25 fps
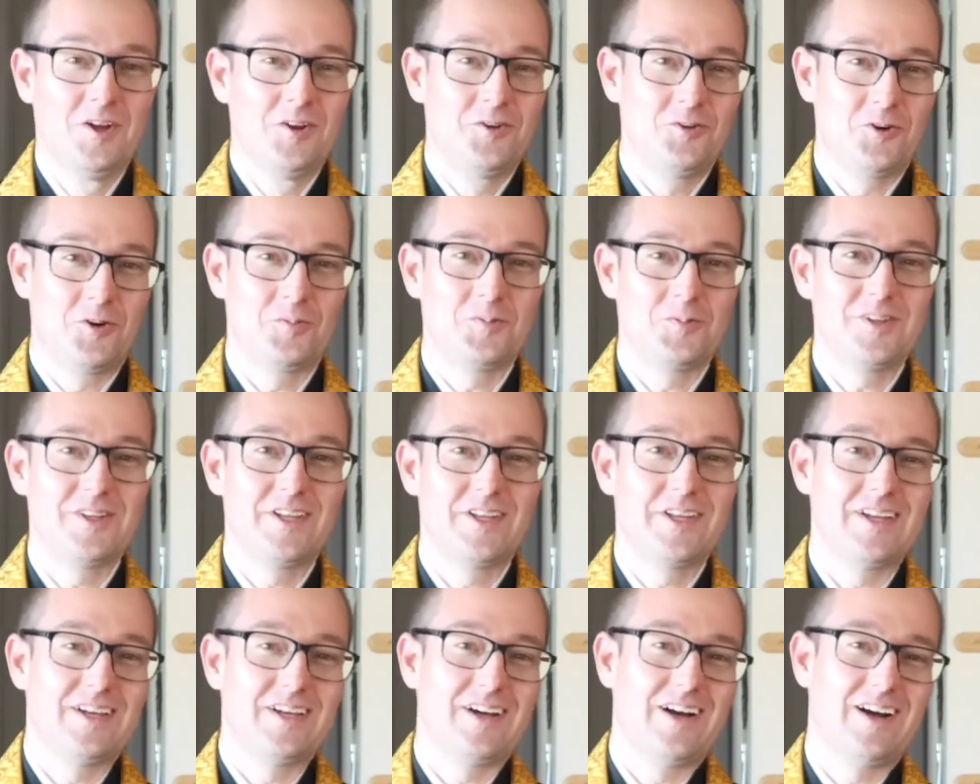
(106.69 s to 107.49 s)

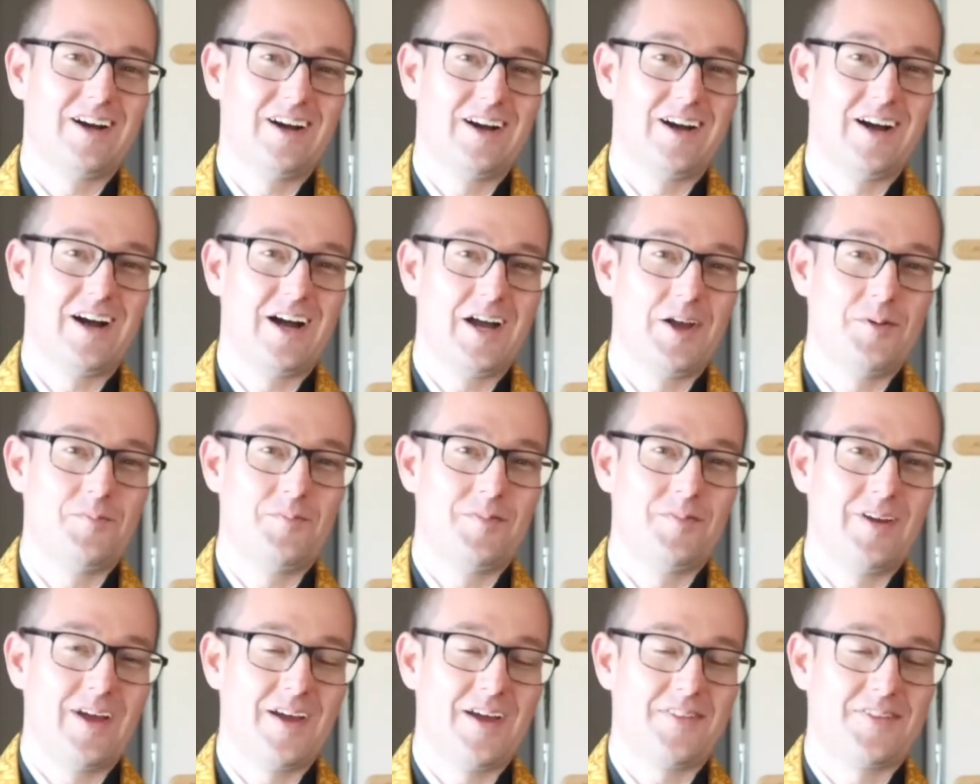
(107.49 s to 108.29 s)
Normally,
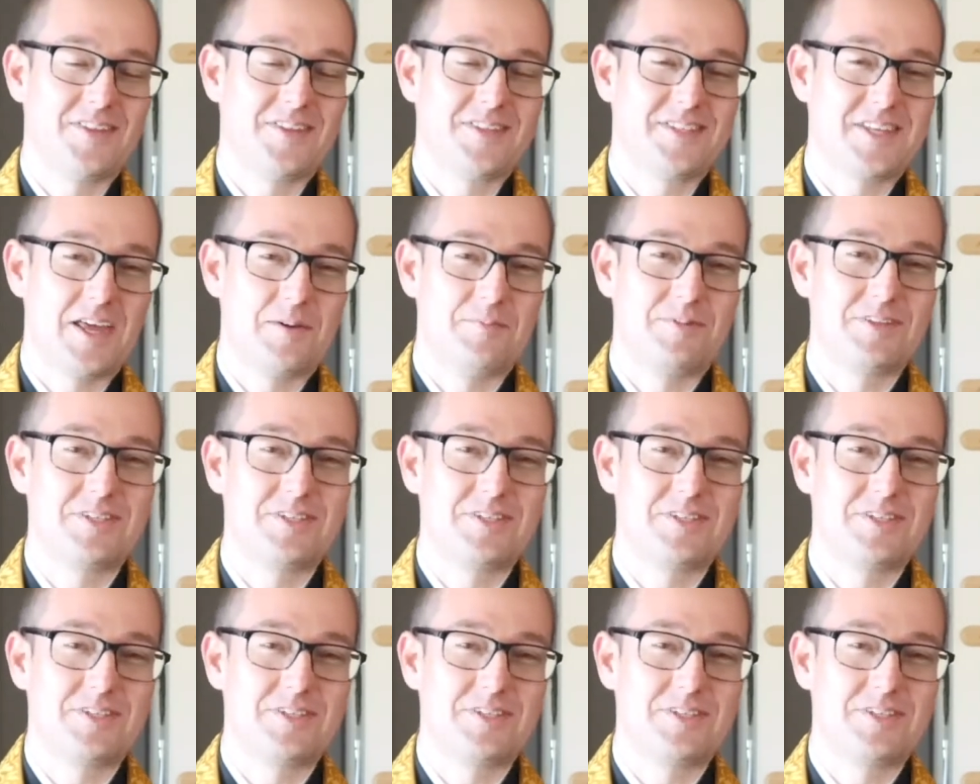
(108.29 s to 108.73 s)
I'm at the San